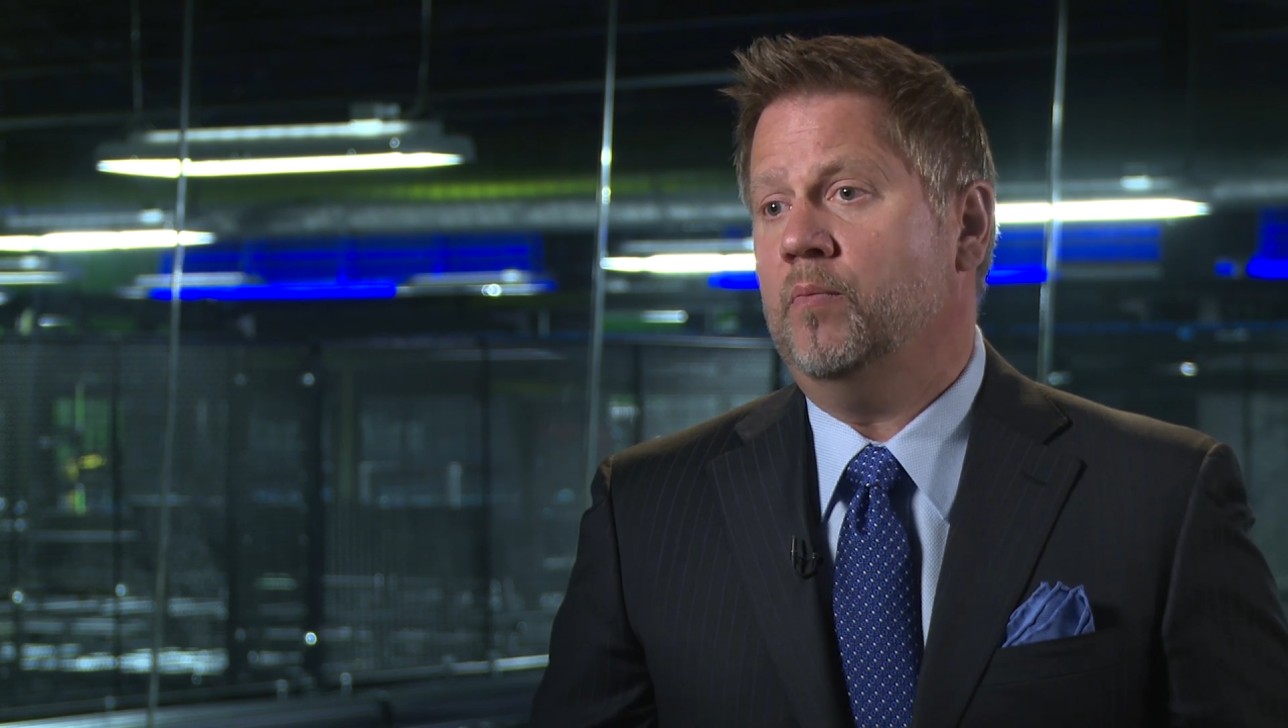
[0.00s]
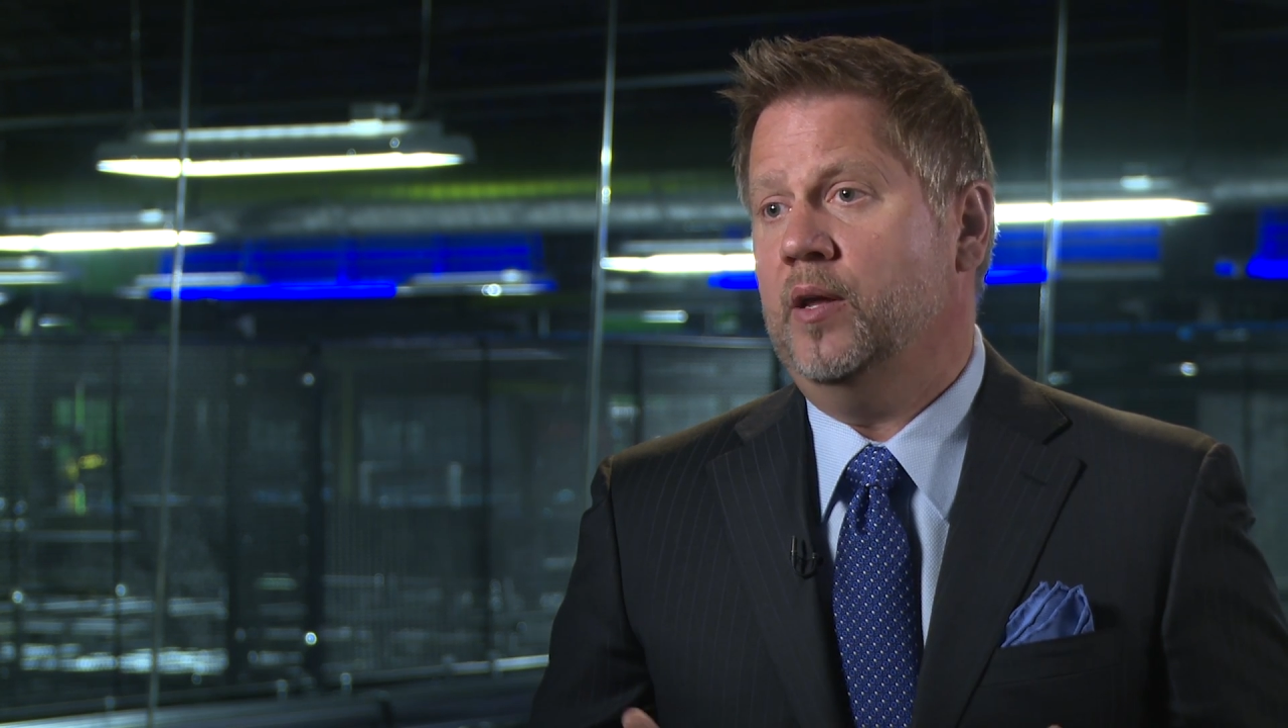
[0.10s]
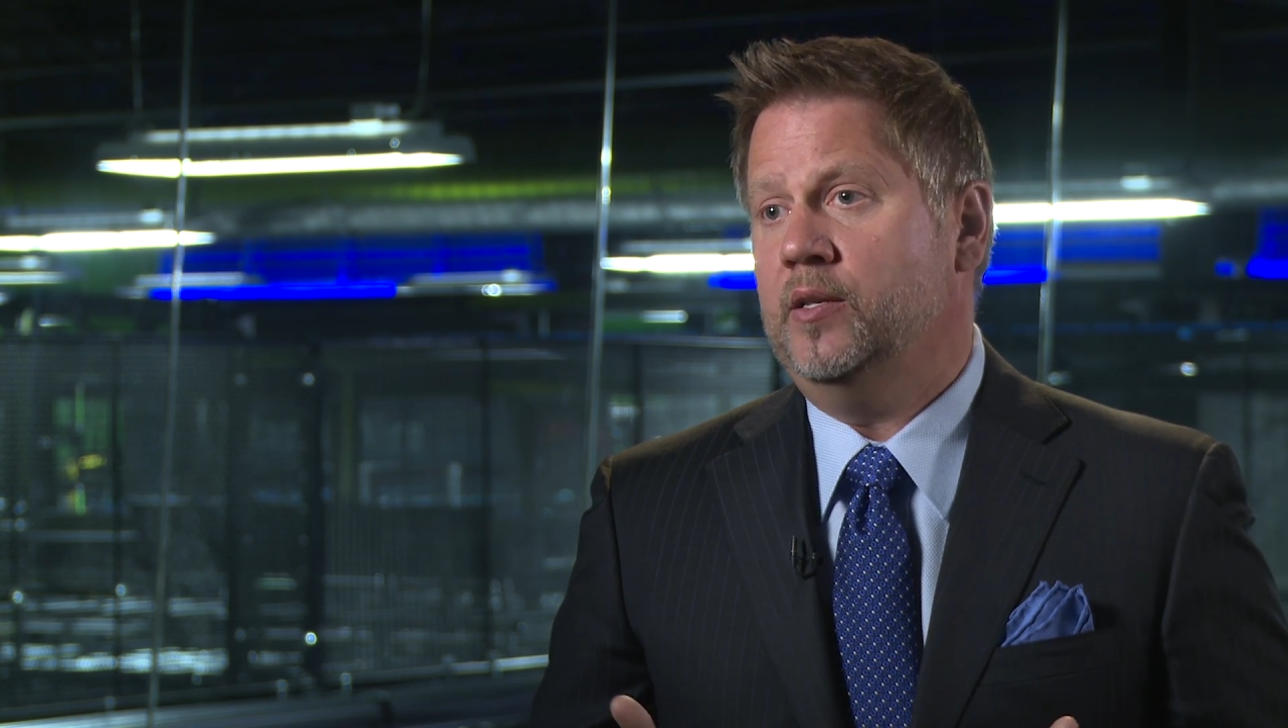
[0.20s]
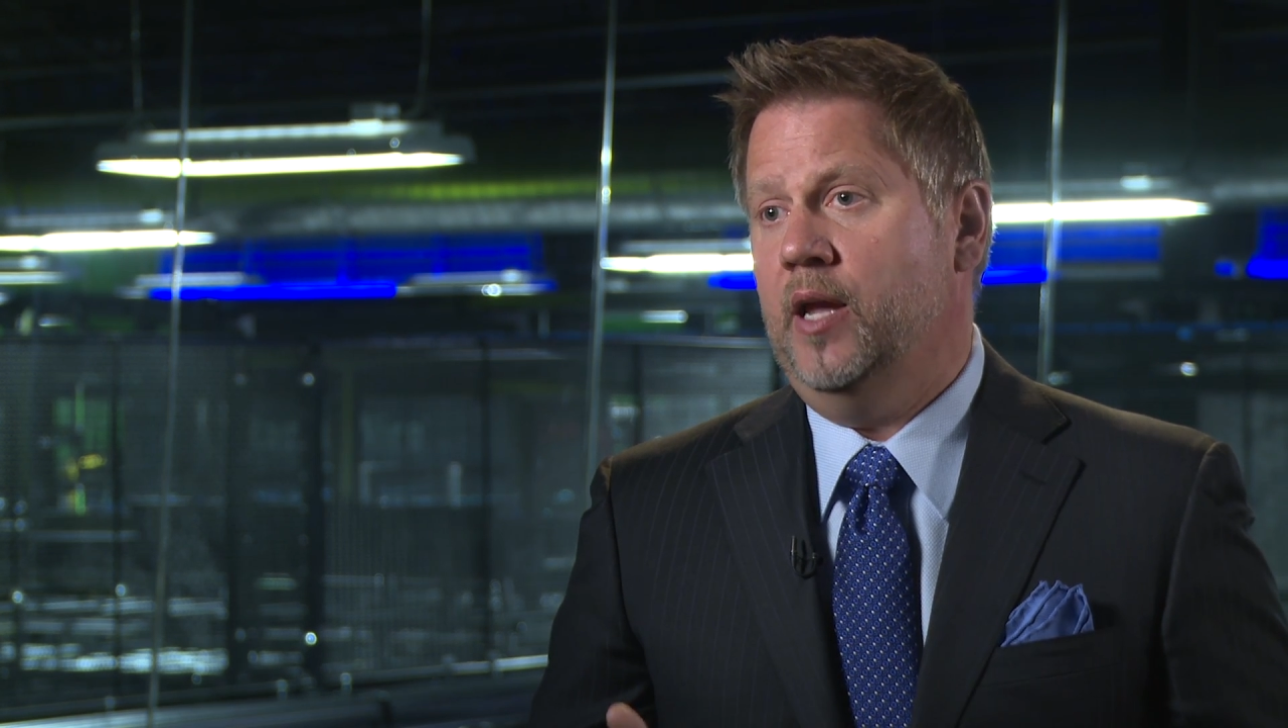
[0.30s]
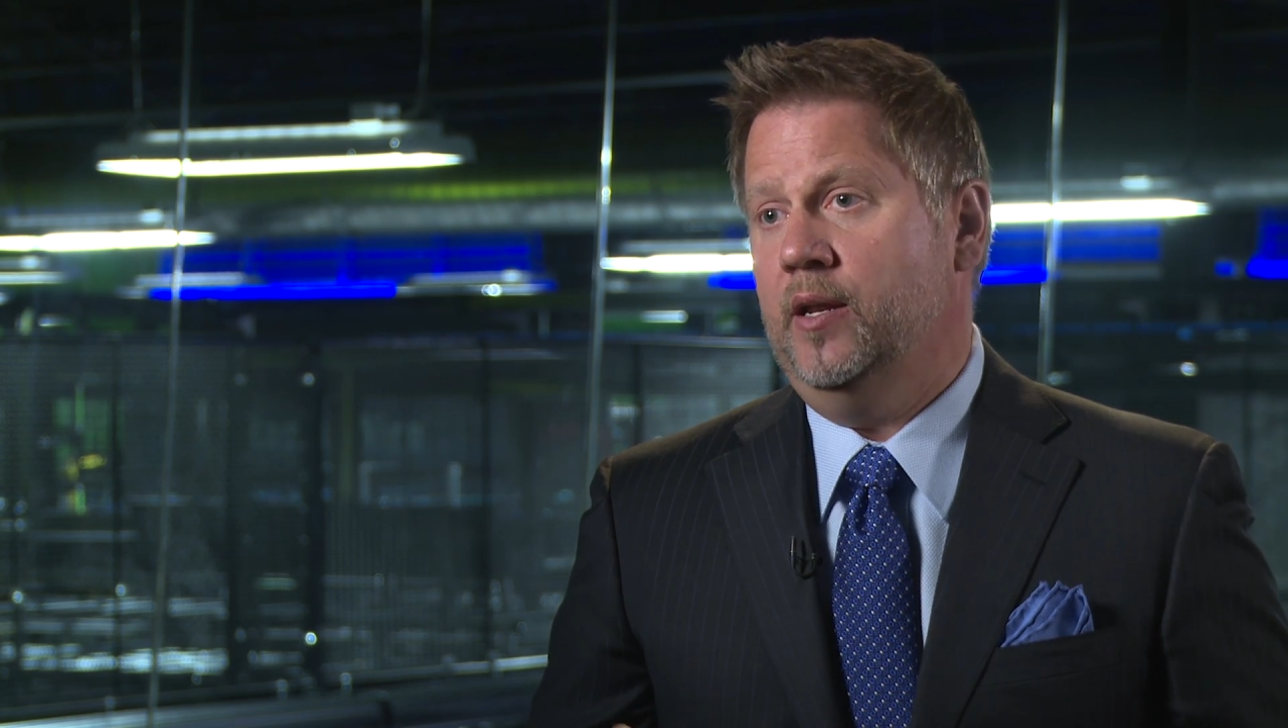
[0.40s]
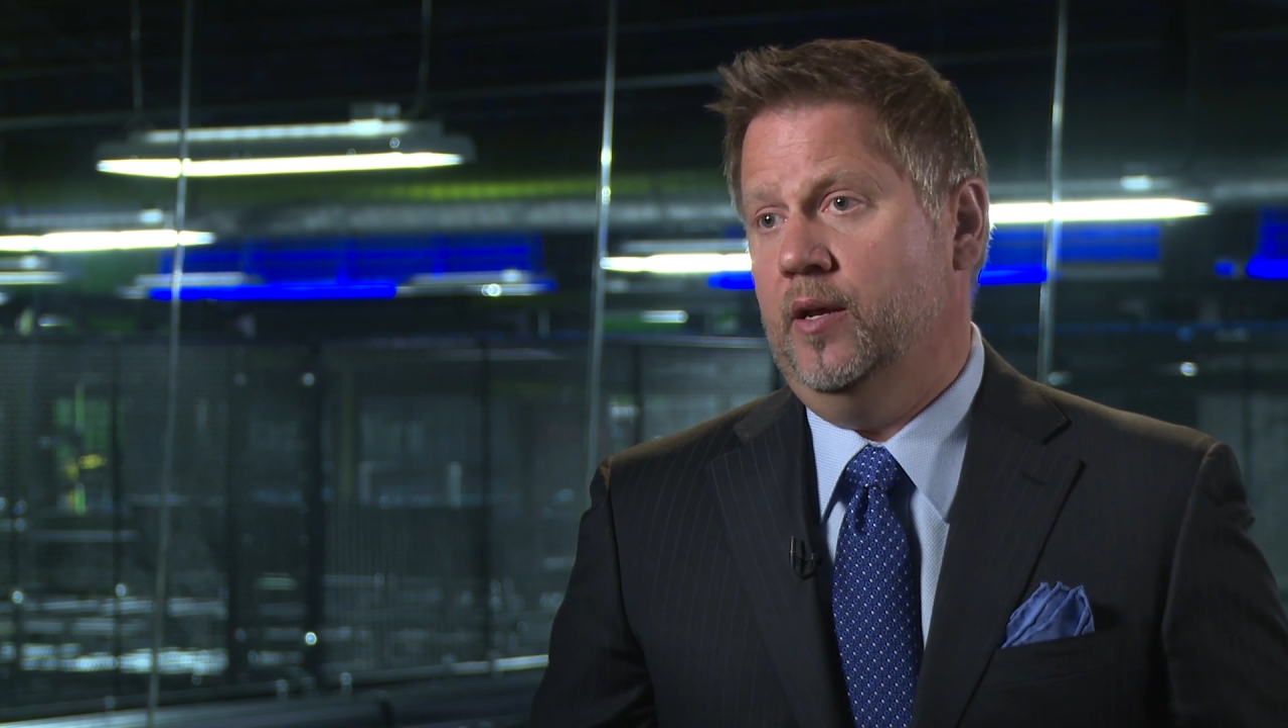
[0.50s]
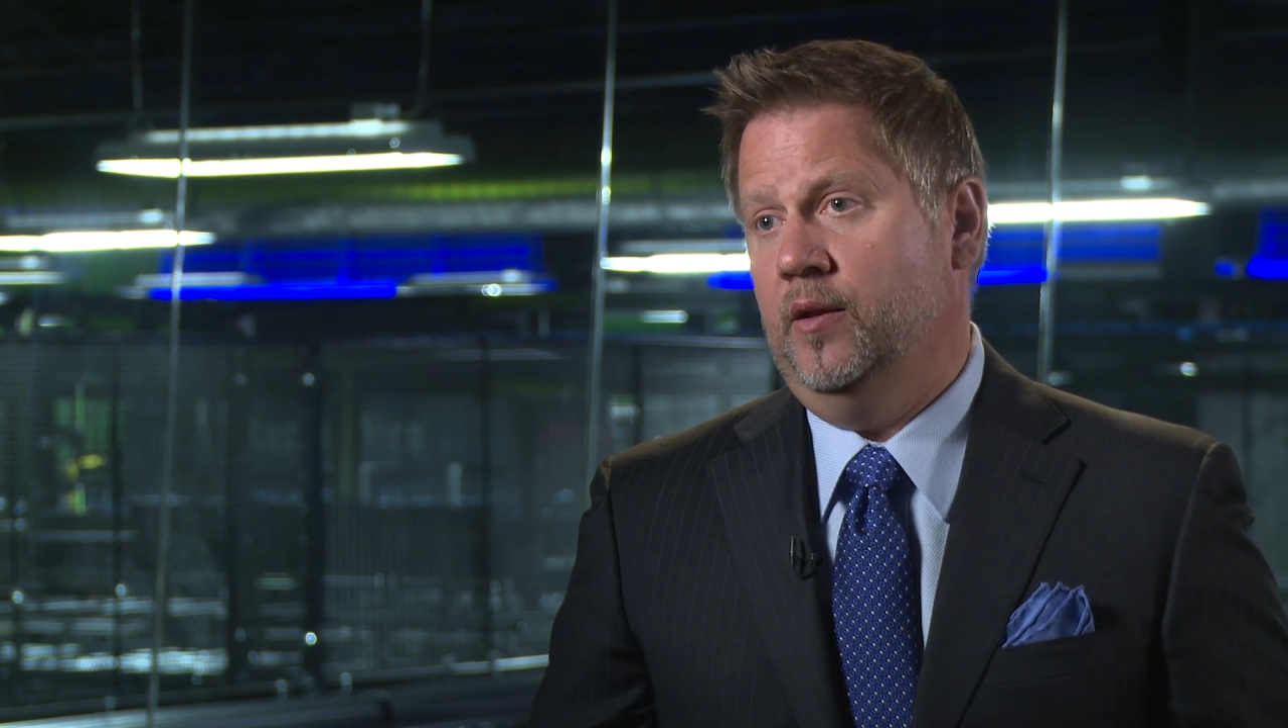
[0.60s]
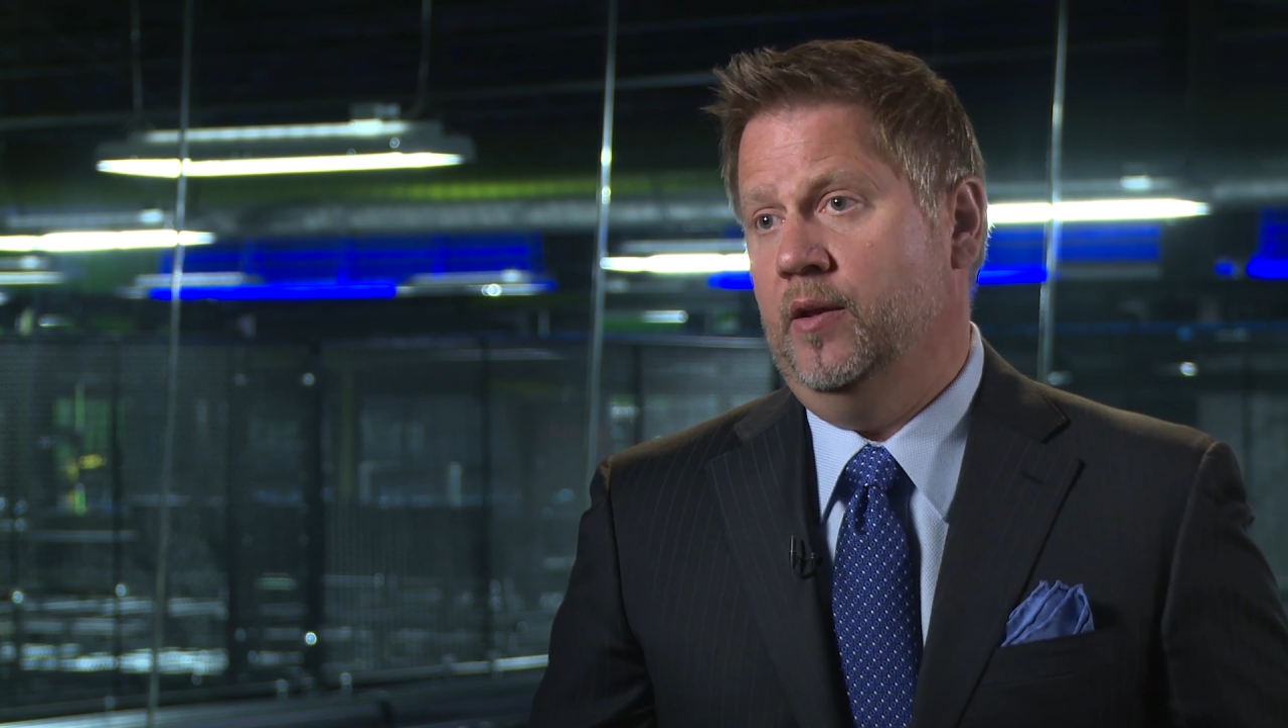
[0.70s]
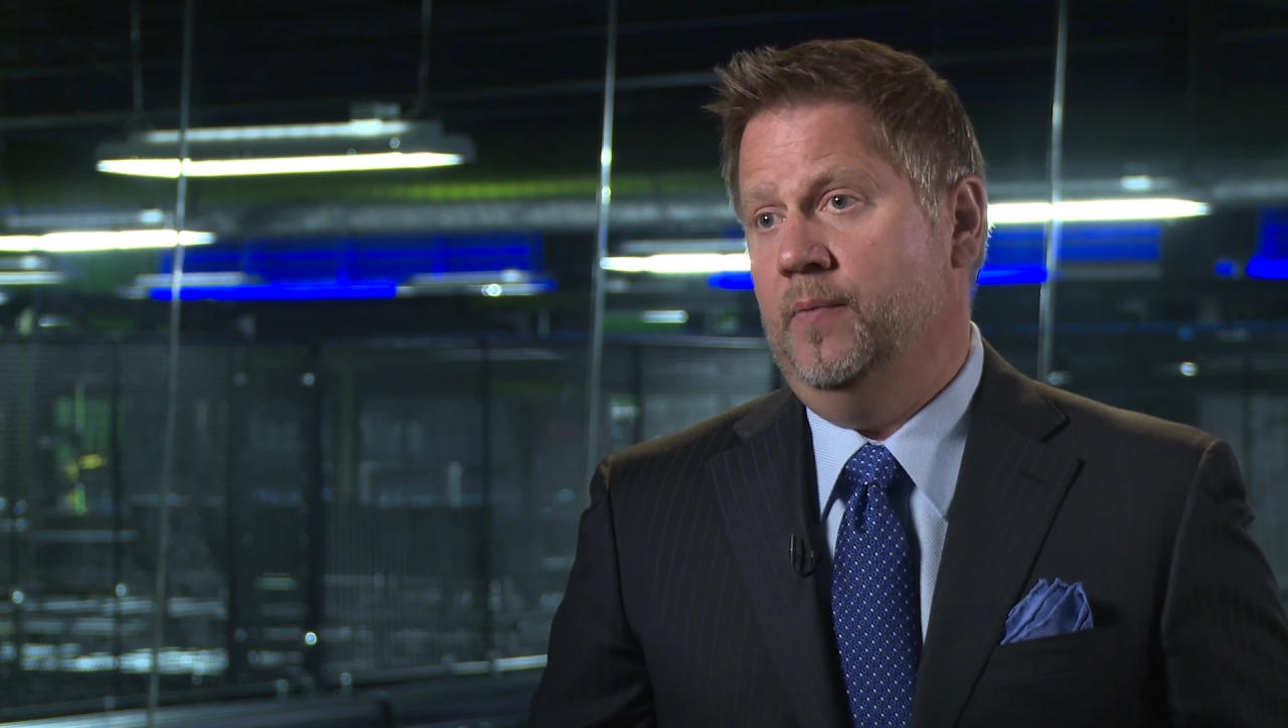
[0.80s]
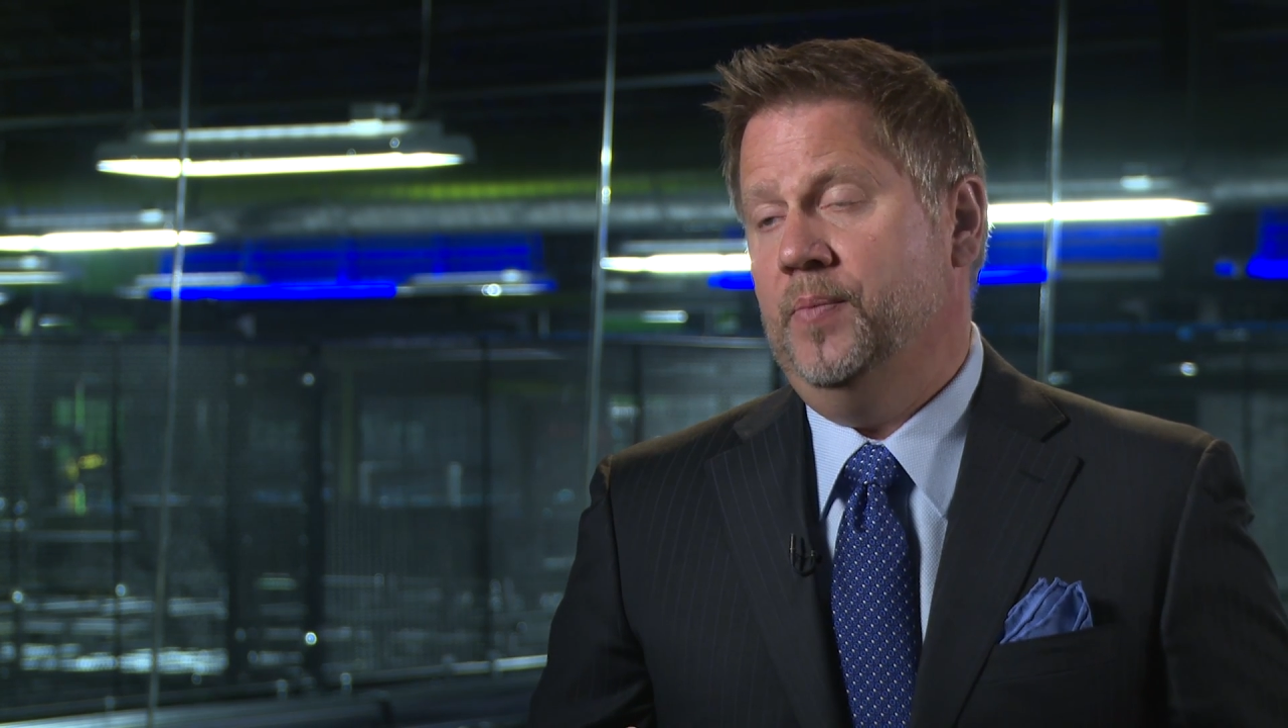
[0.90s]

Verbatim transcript: by data,